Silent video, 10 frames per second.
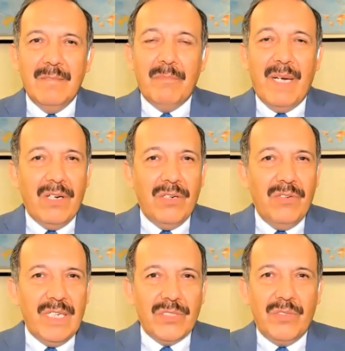PAHO
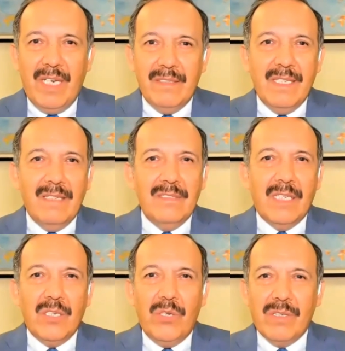is orienting the
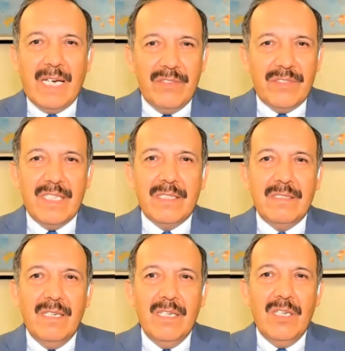countries
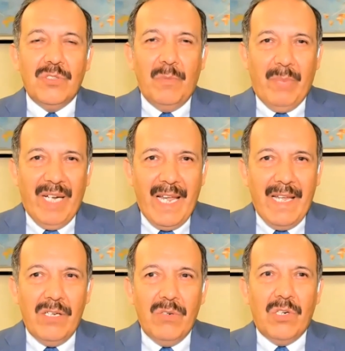to
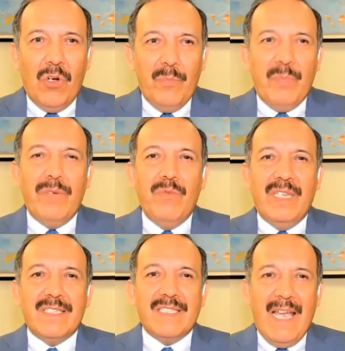plan on coping
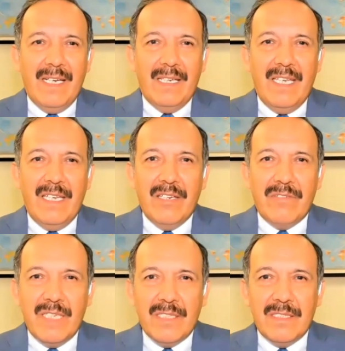with sudden
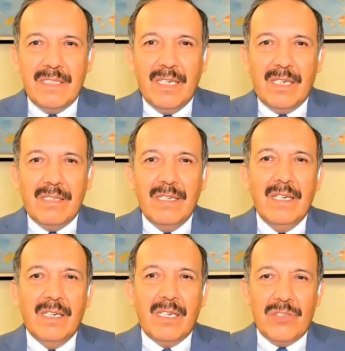increases in the
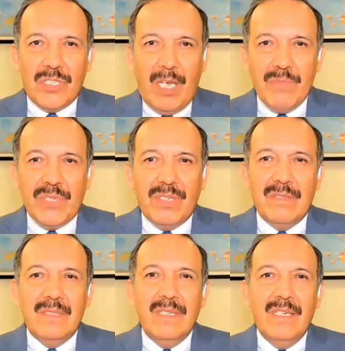
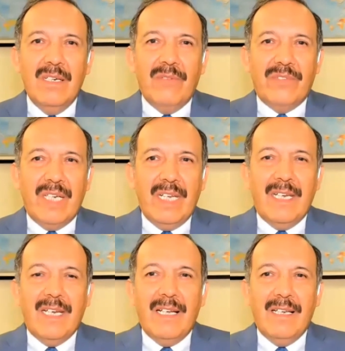consumption of
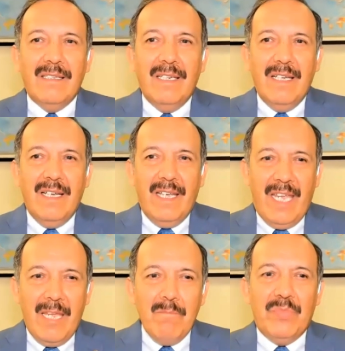critical
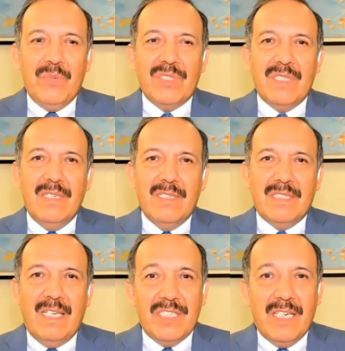inputs
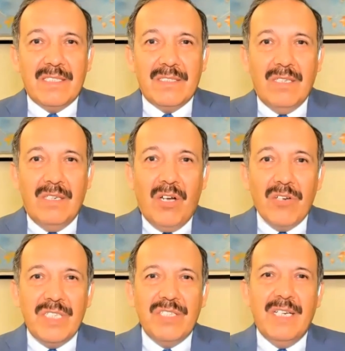such as
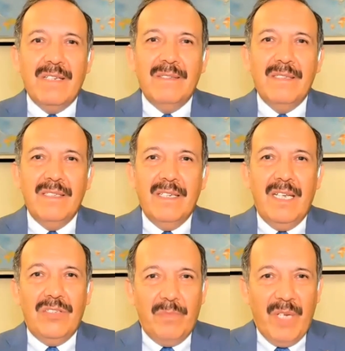oxygen,
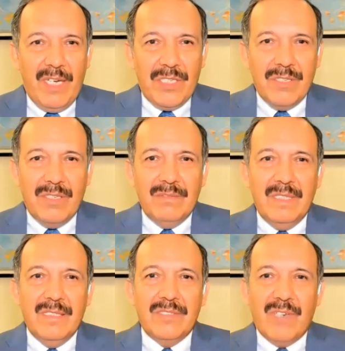
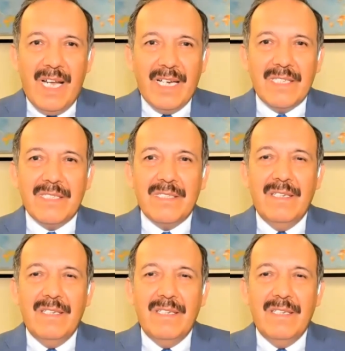intubation, drugs,